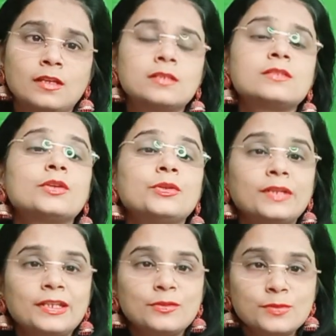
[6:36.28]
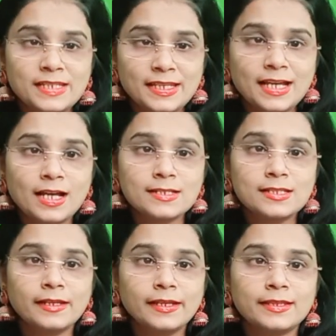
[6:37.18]
So you need to say the
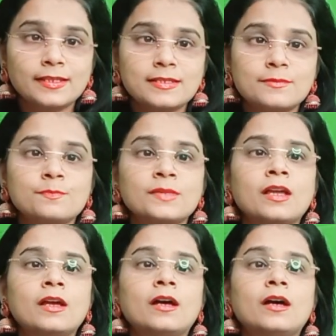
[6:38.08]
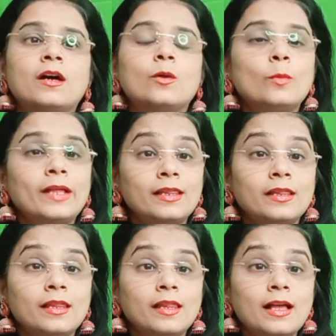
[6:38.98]
answer like this.
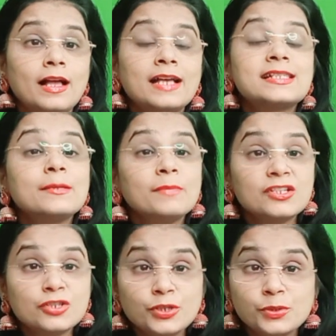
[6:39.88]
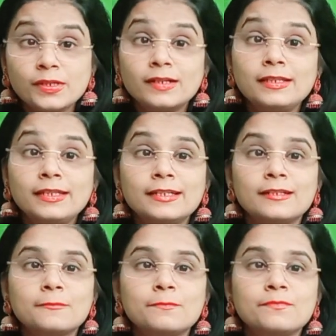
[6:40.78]
Well, as I mentioned you
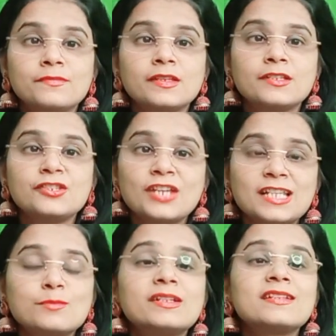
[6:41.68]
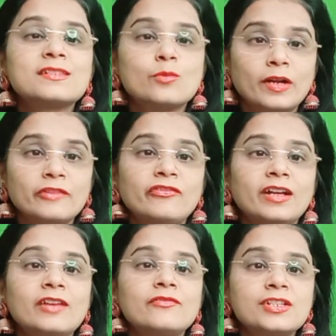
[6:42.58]
earlier, jasmine is the one
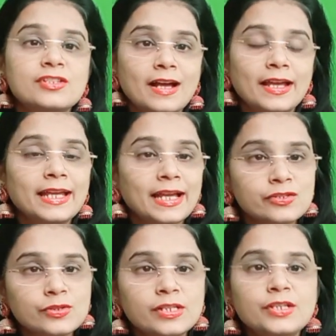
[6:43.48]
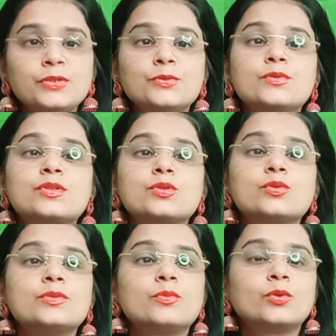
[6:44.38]
flower which I actually use to
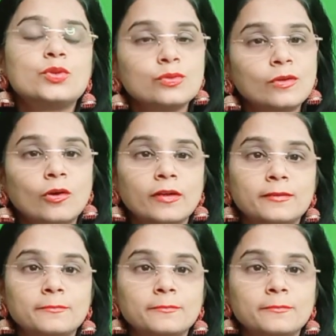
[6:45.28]
devote to God.